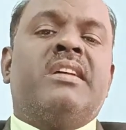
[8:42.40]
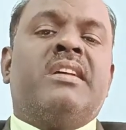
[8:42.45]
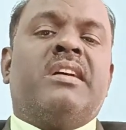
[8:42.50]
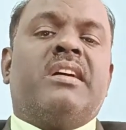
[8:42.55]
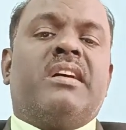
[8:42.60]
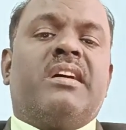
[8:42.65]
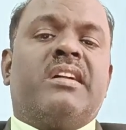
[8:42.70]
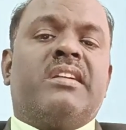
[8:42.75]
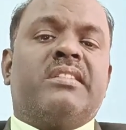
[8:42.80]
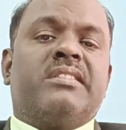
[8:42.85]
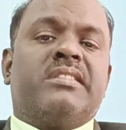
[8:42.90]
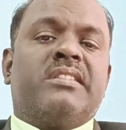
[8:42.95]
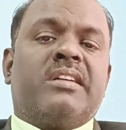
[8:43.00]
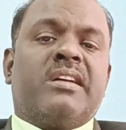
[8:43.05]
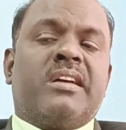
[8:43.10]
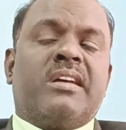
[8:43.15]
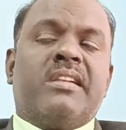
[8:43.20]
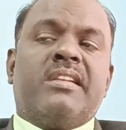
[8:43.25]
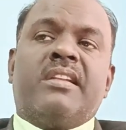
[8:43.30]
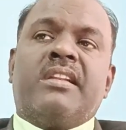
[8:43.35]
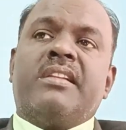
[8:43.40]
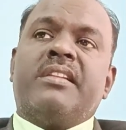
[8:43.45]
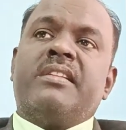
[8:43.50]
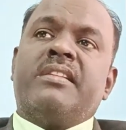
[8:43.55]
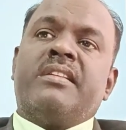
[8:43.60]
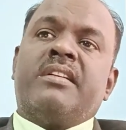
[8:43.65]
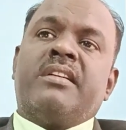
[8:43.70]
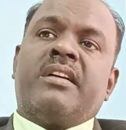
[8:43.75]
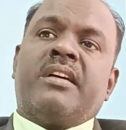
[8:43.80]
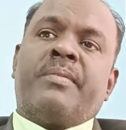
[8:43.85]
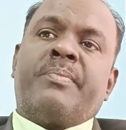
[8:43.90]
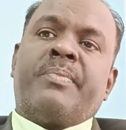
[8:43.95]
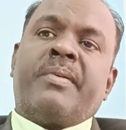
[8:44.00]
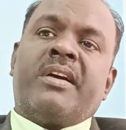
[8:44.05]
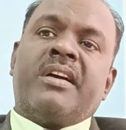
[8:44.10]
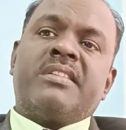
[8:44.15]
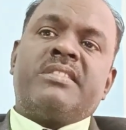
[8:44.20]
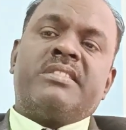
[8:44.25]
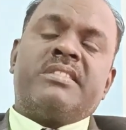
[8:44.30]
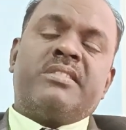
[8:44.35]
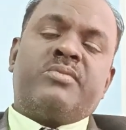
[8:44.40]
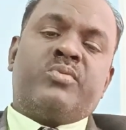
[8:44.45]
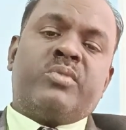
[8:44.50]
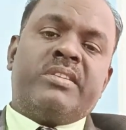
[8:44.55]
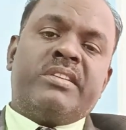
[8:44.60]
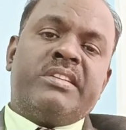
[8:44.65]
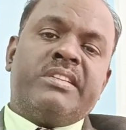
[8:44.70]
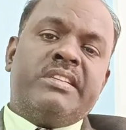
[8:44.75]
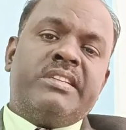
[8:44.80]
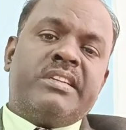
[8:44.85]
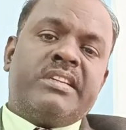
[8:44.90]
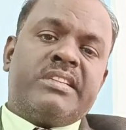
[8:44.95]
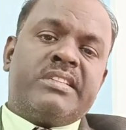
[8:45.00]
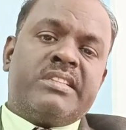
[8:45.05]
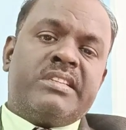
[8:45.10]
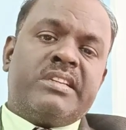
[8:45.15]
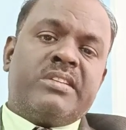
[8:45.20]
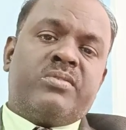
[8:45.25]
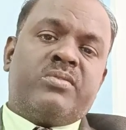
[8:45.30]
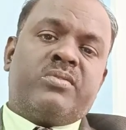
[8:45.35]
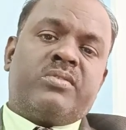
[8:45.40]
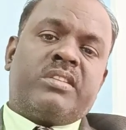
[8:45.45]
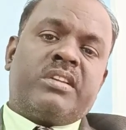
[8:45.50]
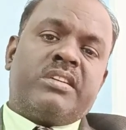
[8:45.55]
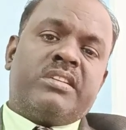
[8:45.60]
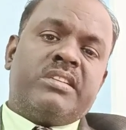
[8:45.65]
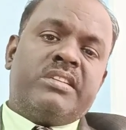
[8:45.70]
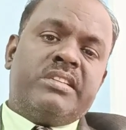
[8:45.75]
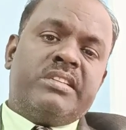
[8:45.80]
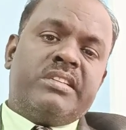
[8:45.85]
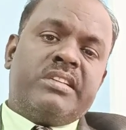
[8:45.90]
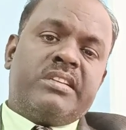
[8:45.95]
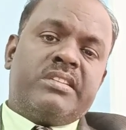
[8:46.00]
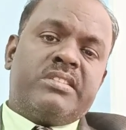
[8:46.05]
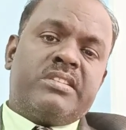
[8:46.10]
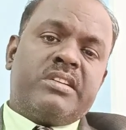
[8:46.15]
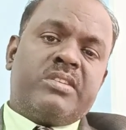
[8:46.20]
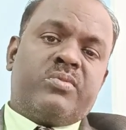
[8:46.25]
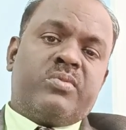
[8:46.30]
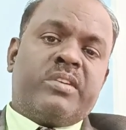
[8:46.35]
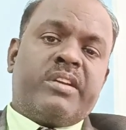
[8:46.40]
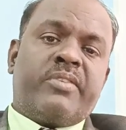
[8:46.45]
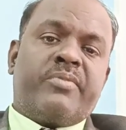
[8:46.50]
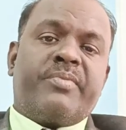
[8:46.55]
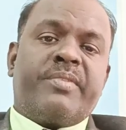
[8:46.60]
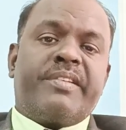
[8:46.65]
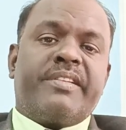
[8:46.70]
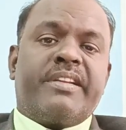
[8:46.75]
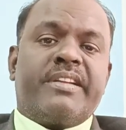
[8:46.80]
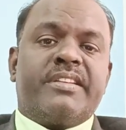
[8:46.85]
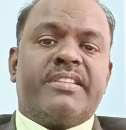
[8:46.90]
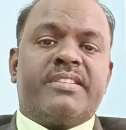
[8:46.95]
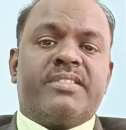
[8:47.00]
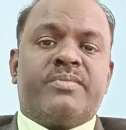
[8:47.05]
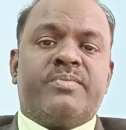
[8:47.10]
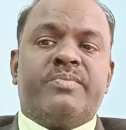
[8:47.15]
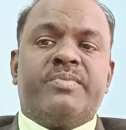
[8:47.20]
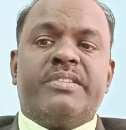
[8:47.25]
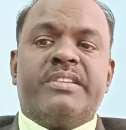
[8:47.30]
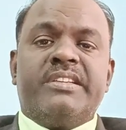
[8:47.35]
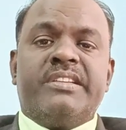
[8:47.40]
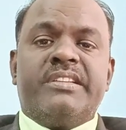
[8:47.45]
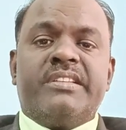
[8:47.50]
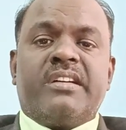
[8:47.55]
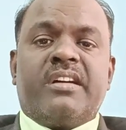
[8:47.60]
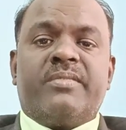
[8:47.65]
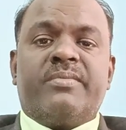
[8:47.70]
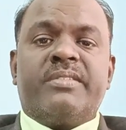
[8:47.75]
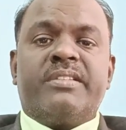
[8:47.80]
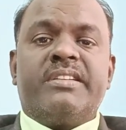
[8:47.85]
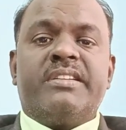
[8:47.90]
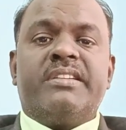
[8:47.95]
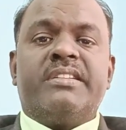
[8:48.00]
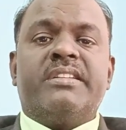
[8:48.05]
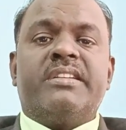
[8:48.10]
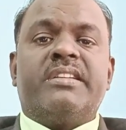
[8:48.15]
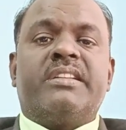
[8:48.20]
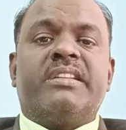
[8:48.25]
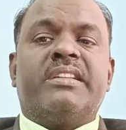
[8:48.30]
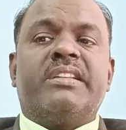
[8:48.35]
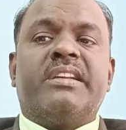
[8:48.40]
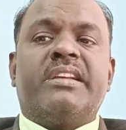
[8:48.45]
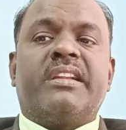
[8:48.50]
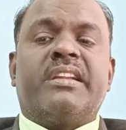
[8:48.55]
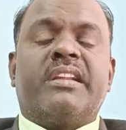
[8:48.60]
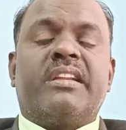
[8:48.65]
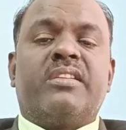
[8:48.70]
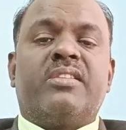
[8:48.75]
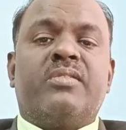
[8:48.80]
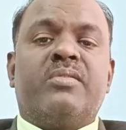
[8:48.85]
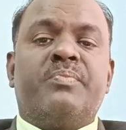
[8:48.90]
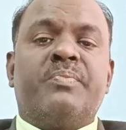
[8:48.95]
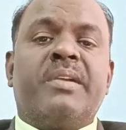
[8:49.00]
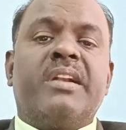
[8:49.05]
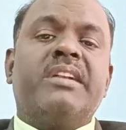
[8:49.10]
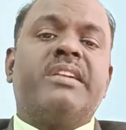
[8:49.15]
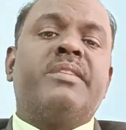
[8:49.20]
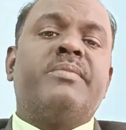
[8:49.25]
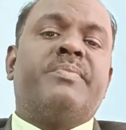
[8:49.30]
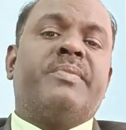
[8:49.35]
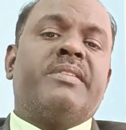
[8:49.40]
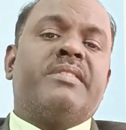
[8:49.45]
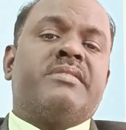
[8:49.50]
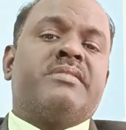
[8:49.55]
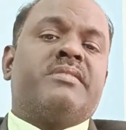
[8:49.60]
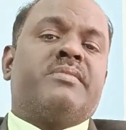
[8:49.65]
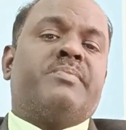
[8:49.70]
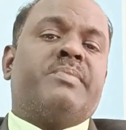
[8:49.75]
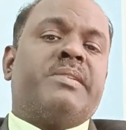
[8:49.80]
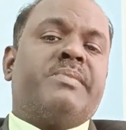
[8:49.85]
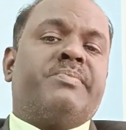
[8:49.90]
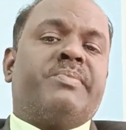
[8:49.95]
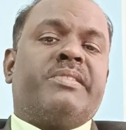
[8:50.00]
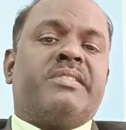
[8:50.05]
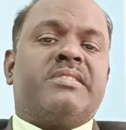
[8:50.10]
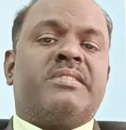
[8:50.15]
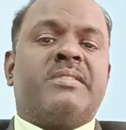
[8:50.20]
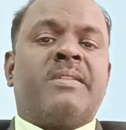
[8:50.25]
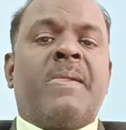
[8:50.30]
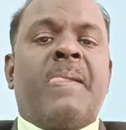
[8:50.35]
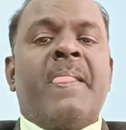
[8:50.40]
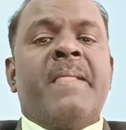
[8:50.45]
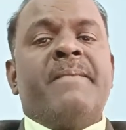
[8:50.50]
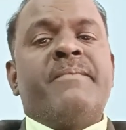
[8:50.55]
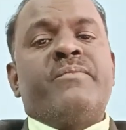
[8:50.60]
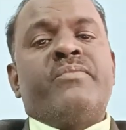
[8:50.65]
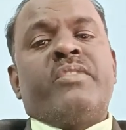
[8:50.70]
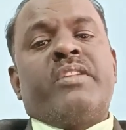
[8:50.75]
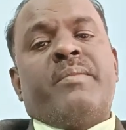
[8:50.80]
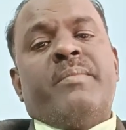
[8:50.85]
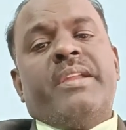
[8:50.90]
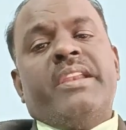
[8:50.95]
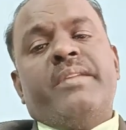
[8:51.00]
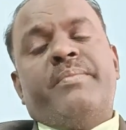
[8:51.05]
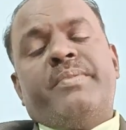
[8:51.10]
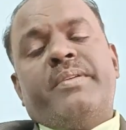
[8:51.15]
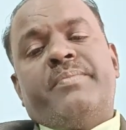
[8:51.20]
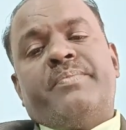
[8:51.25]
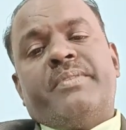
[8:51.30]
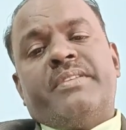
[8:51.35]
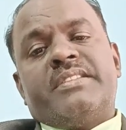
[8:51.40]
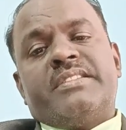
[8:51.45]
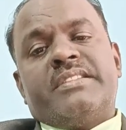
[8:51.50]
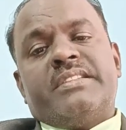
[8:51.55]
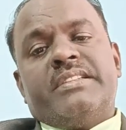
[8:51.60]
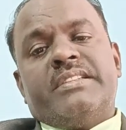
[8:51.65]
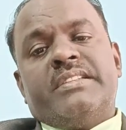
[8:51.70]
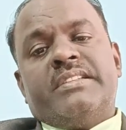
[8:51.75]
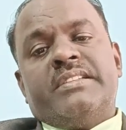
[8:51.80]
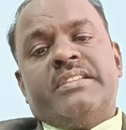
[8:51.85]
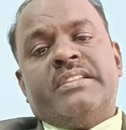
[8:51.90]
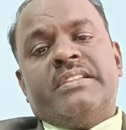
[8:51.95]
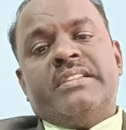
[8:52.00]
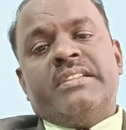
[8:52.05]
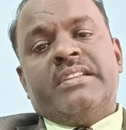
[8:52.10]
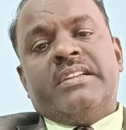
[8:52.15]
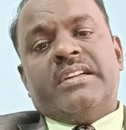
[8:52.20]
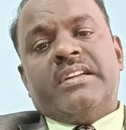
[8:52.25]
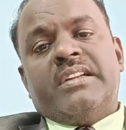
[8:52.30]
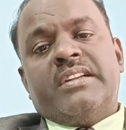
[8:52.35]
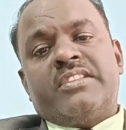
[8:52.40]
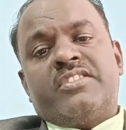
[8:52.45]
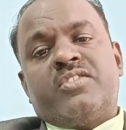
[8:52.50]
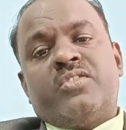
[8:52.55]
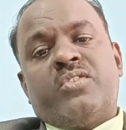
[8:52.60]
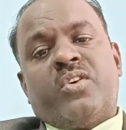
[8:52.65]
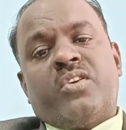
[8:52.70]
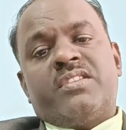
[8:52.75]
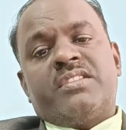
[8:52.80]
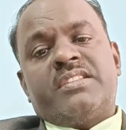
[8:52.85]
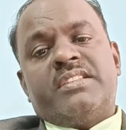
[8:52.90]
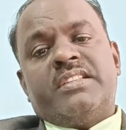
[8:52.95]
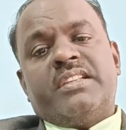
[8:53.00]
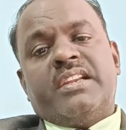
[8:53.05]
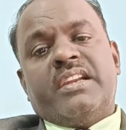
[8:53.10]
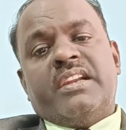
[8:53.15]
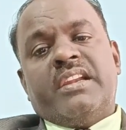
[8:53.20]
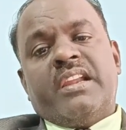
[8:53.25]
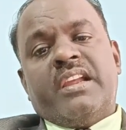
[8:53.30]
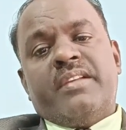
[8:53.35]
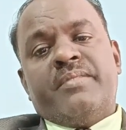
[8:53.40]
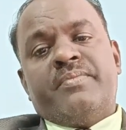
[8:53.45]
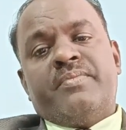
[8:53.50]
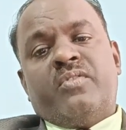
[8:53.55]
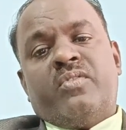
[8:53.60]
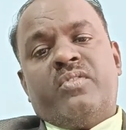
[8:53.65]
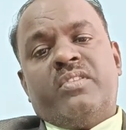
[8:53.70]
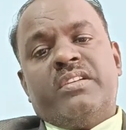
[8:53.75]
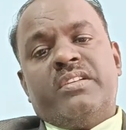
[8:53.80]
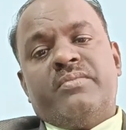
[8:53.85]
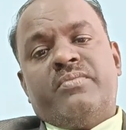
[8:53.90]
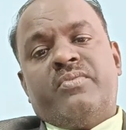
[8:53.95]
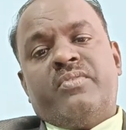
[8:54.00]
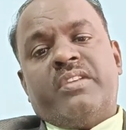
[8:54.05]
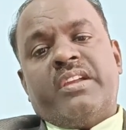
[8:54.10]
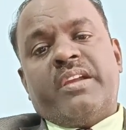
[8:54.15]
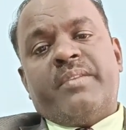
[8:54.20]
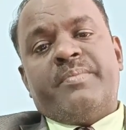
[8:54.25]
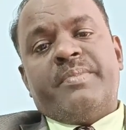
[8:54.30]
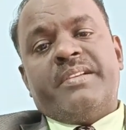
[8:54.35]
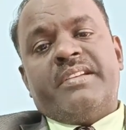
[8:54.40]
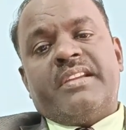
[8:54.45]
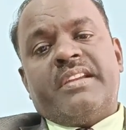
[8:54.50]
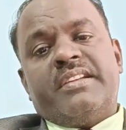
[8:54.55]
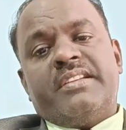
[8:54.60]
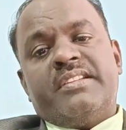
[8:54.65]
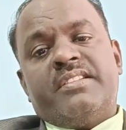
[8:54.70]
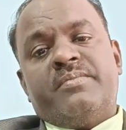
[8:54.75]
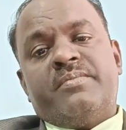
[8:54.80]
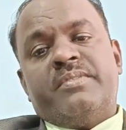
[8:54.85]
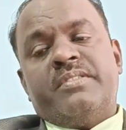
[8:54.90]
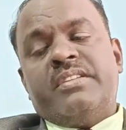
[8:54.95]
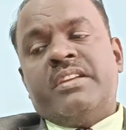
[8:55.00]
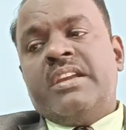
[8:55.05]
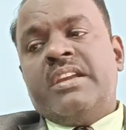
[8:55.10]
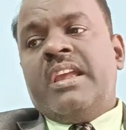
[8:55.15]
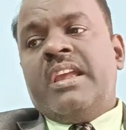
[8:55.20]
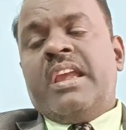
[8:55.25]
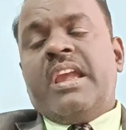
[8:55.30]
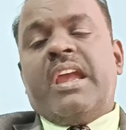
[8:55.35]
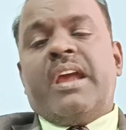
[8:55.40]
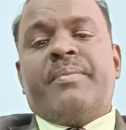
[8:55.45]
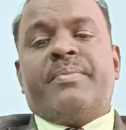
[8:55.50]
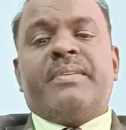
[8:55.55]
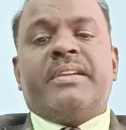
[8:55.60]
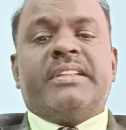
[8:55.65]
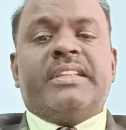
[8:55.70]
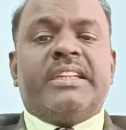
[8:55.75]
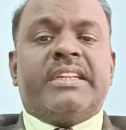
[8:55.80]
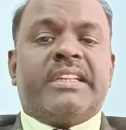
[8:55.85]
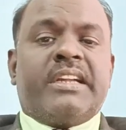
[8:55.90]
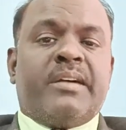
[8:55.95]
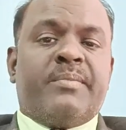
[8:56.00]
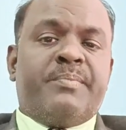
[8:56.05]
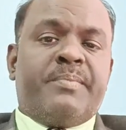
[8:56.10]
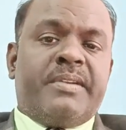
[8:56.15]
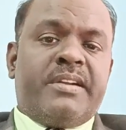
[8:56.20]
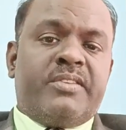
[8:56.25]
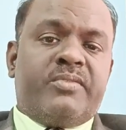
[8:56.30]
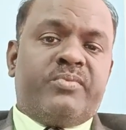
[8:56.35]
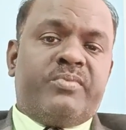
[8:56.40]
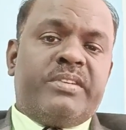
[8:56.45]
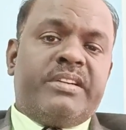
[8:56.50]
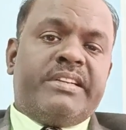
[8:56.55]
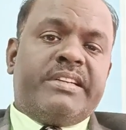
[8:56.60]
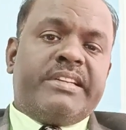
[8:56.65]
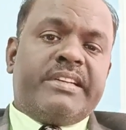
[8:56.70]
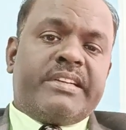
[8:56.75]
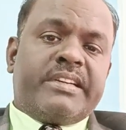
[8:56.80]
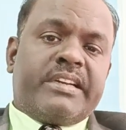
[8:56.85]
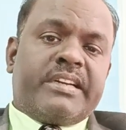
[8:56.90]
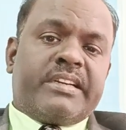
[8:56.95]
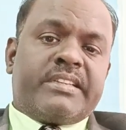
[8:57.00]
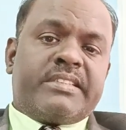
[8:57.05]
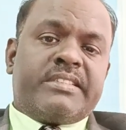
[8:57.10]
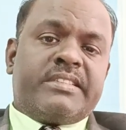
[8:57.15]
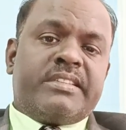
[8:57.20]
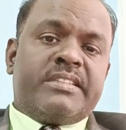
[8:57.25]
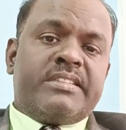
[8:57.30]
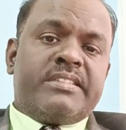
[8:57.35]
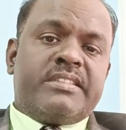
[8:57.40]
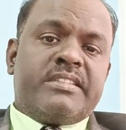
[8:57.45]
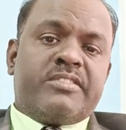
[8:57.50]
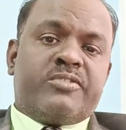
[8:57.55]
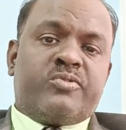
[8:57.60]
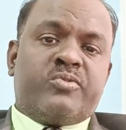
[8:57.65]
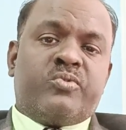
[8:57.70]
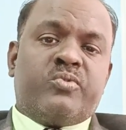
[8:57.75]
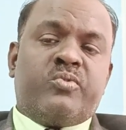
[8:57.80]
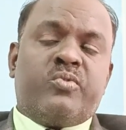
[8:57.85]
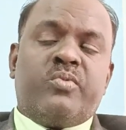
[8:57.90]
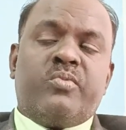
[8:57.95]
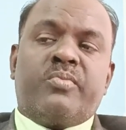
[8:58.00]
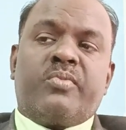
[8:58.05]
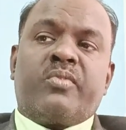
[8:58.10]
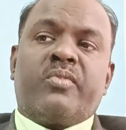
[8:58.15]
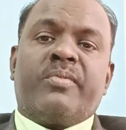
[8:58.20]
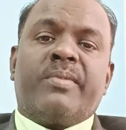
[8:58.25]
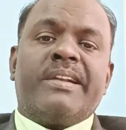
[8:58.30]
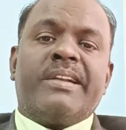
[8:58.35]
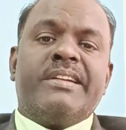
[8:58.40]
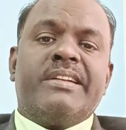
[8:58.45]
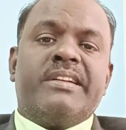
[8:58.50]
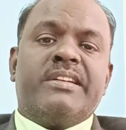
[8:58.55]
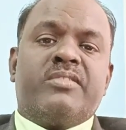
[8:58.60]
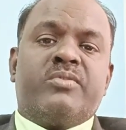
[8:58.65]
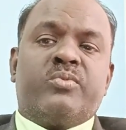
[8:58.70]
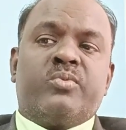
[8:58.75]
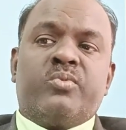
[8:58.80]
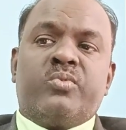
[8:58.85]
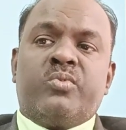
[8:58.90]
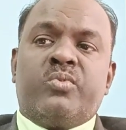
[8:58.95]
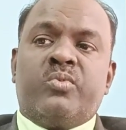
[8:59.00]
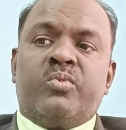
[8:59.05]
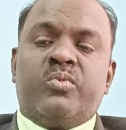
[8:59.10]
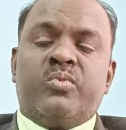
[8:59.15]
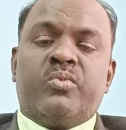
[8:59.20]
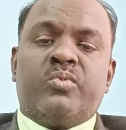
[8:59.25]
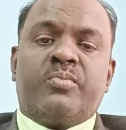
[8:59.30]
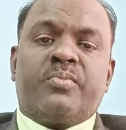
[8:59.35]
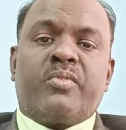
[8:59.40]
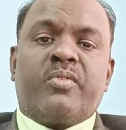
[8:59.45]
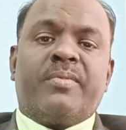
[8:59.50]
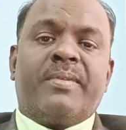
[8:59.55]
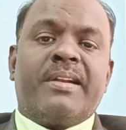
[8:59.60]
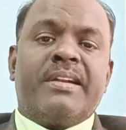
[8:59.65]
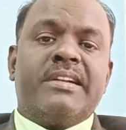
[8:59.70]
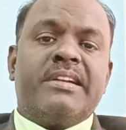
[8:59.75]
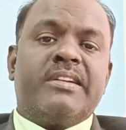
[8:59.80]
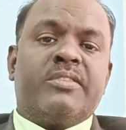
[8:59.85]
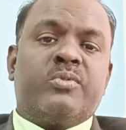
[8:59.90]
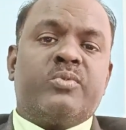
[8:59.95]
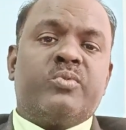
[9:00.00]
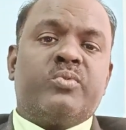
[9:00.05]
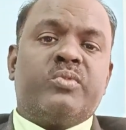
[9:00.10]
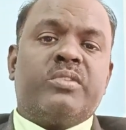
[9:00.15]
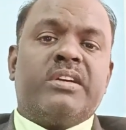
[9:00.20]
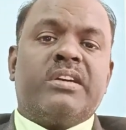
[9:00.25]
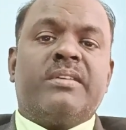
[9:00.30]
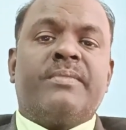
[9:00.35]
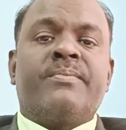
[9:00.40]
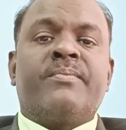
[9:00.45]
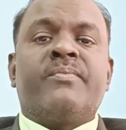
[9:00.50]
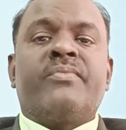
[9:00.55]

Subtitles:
the past 20 years ago, 30 years ago, hepatitis B in our India. There are multiple people, many people has lost their life only for hepatitis B. After that, government will take actions to provided to the